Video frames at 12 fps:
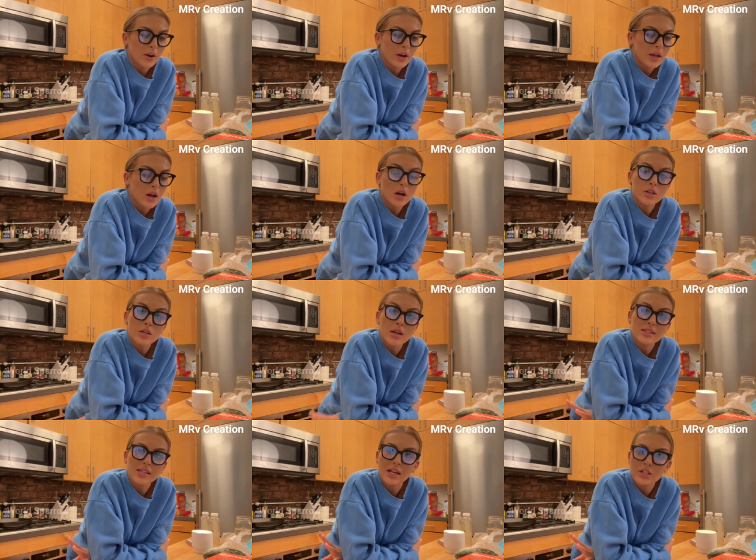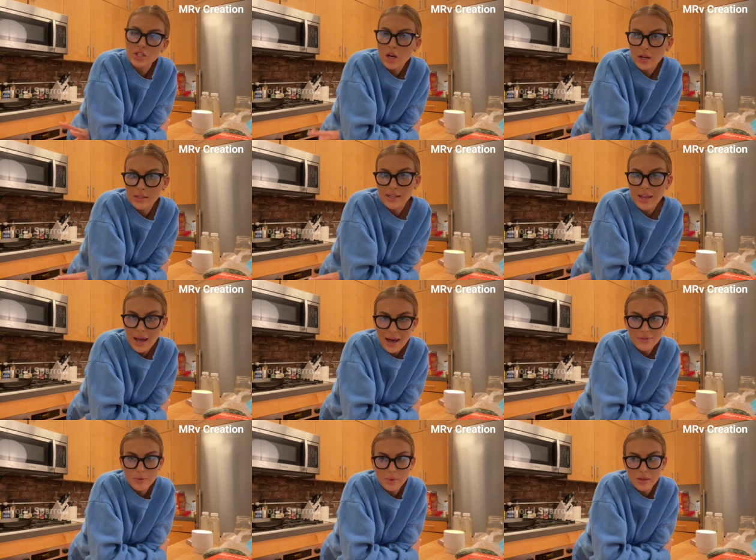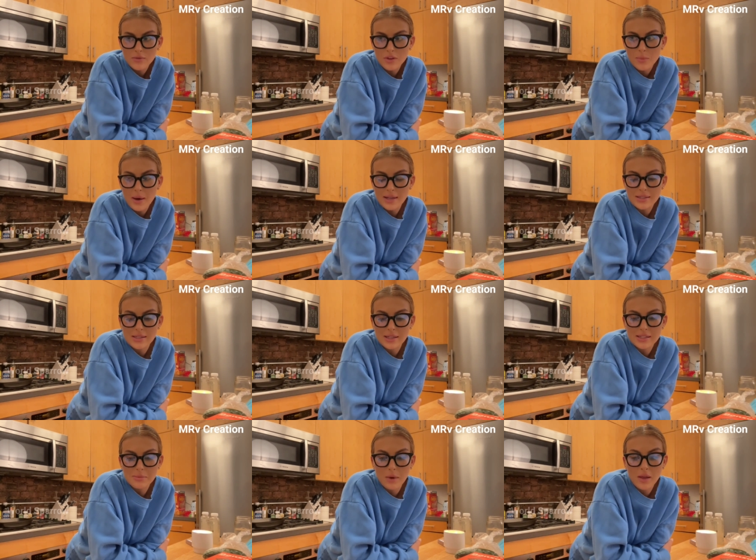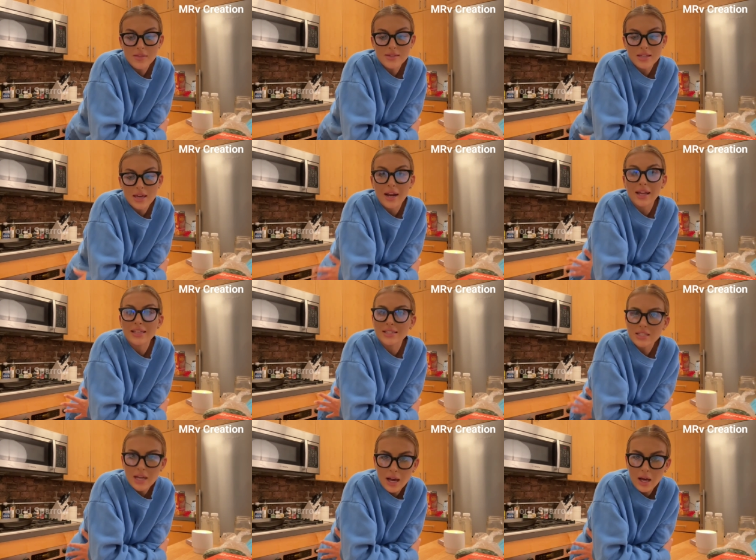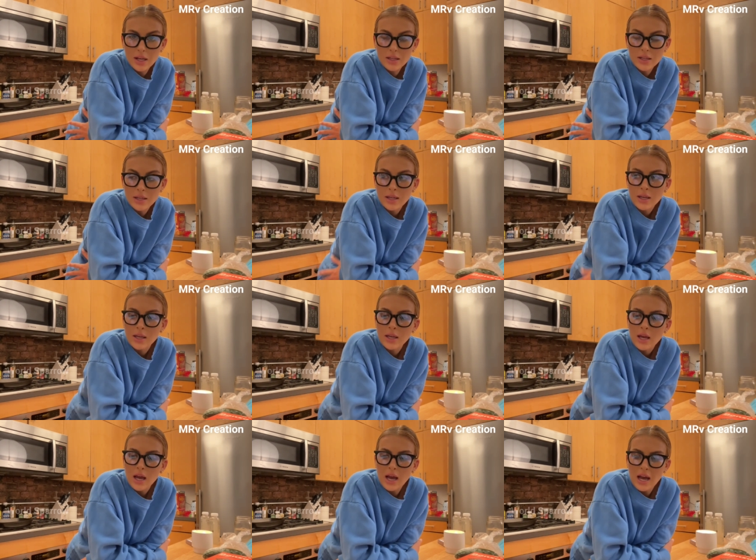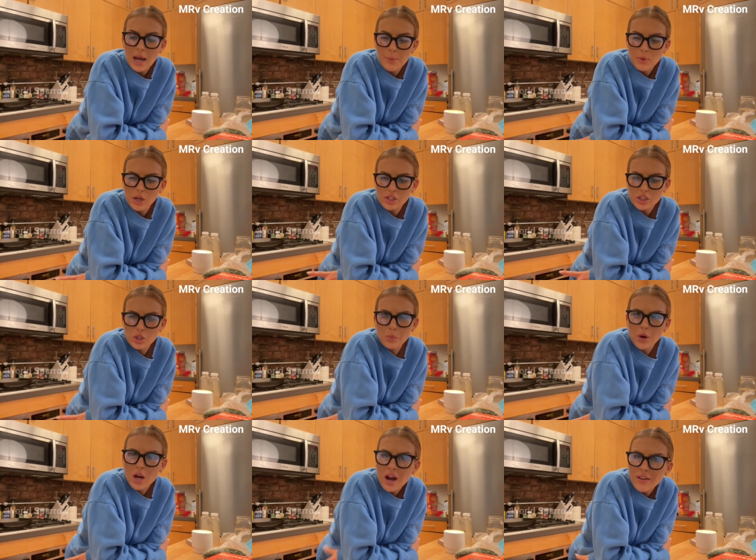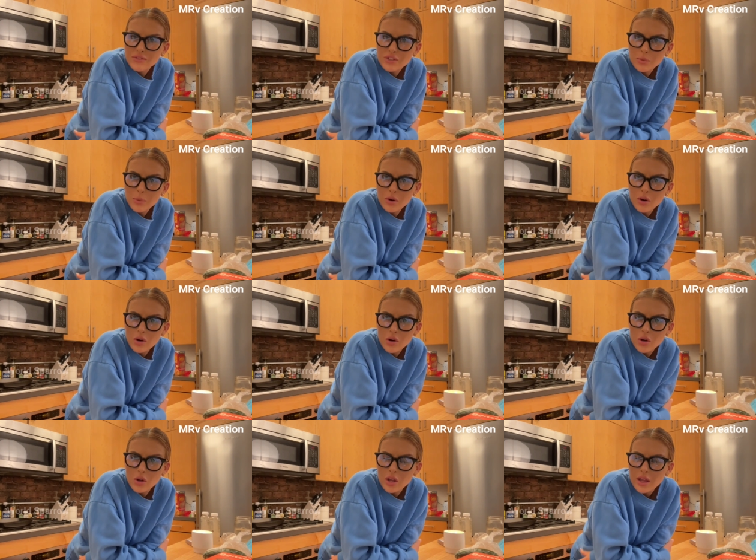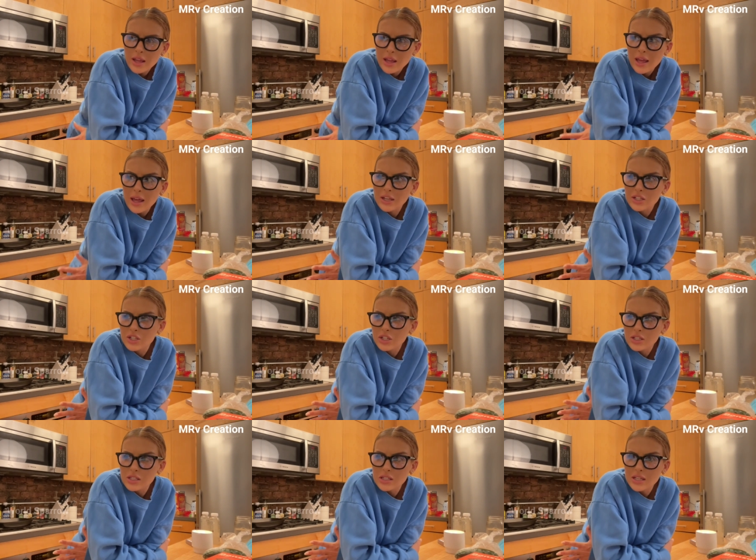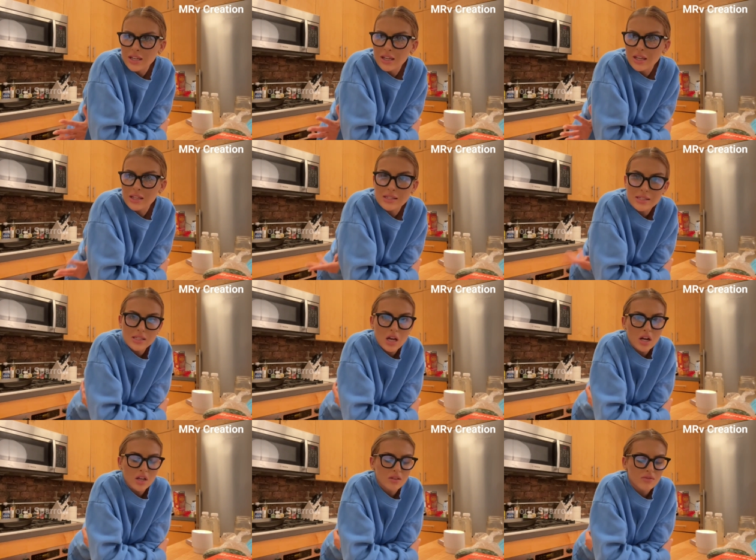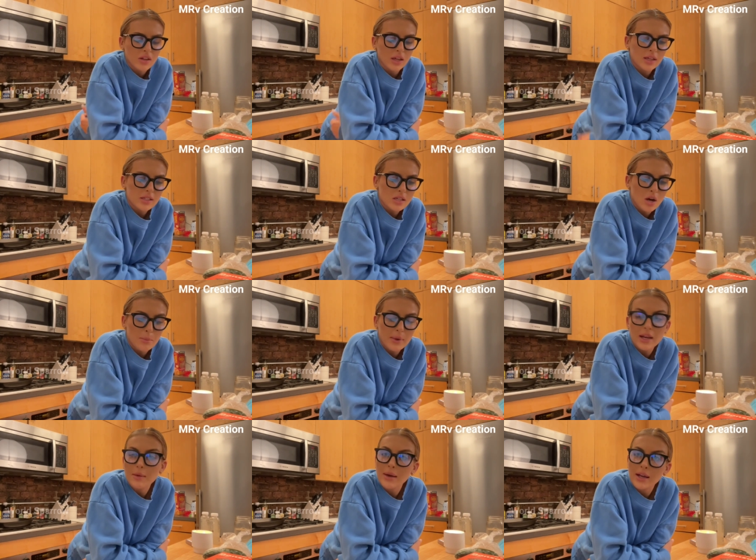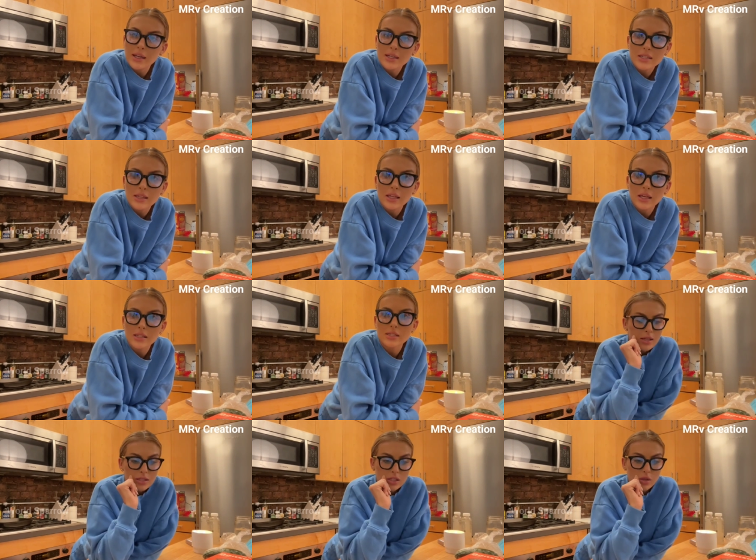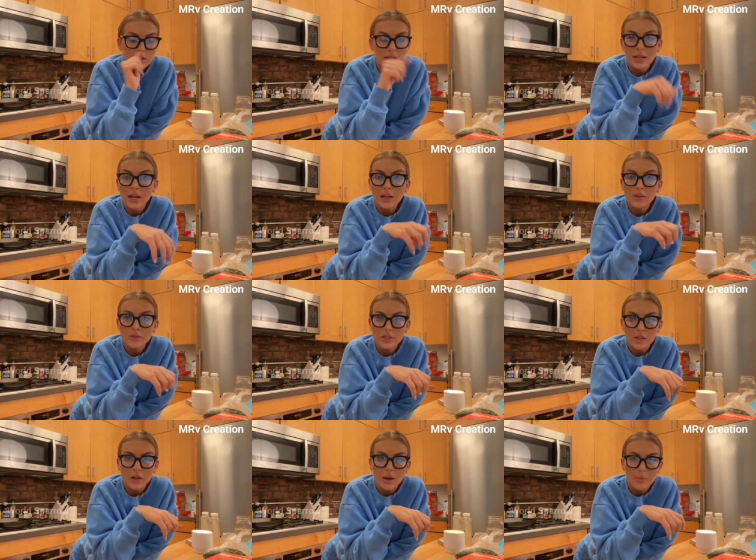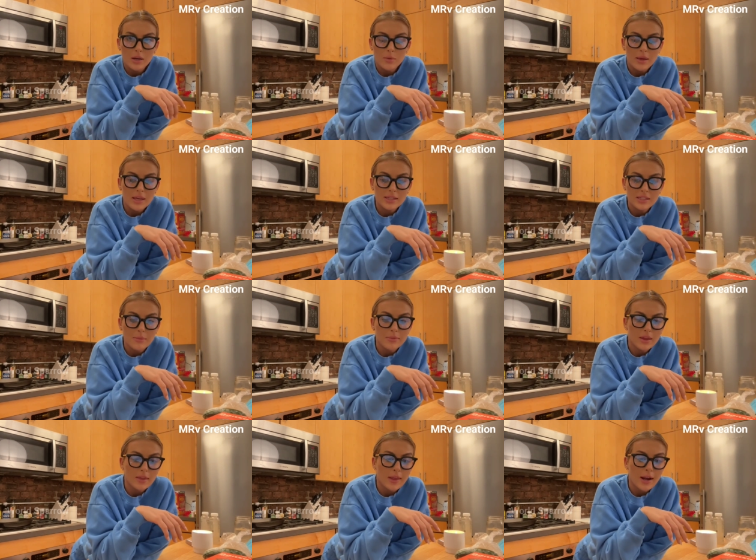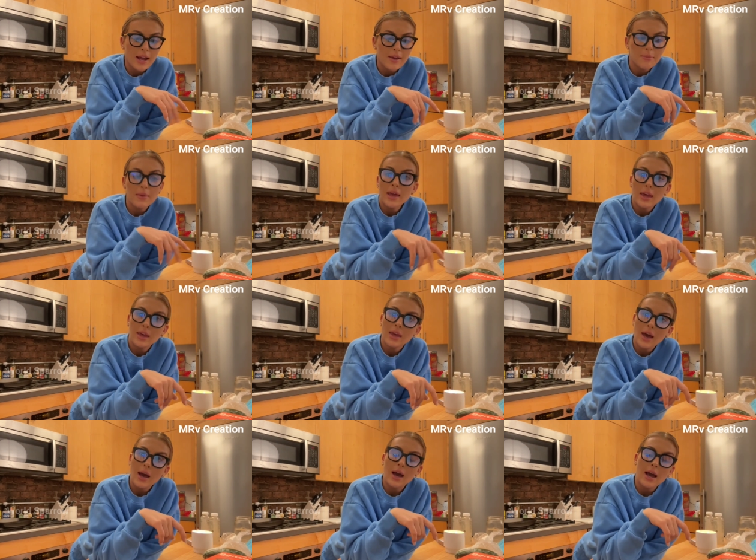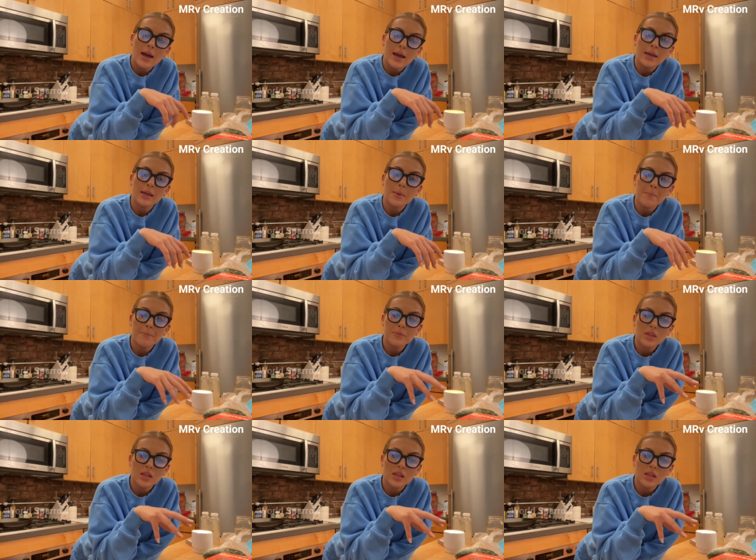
very conscious and I just honestly haven't been for the past six months and I can tell uh, I'm not super comfortable and just it's not a good feeling. So I'm getting back into things. So tonight for dinner, I'm gonna make something that I make. I